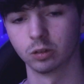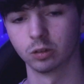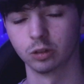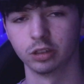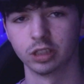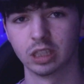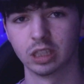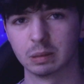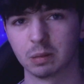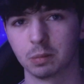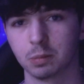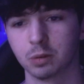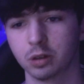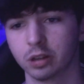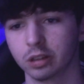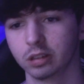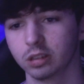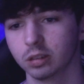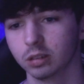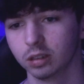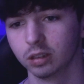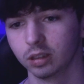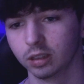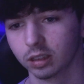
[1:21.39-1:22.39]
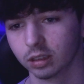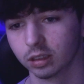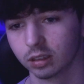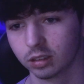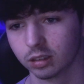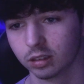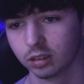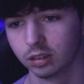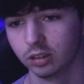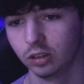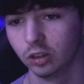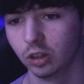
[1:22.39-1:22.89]
you'll see the monitor and
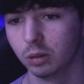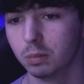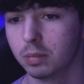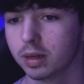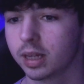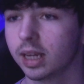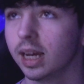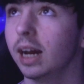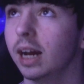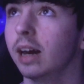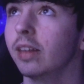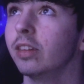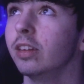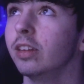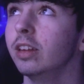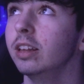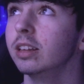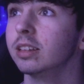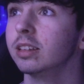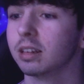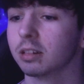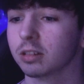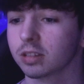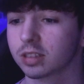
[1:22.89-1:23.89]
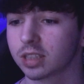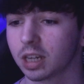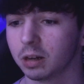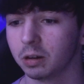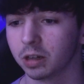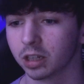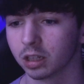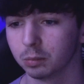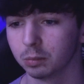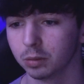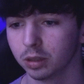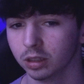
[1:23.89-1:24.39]
not my cat that is now
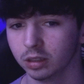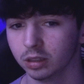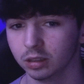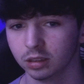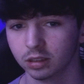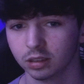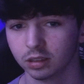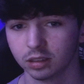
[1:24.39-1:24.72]
staring at my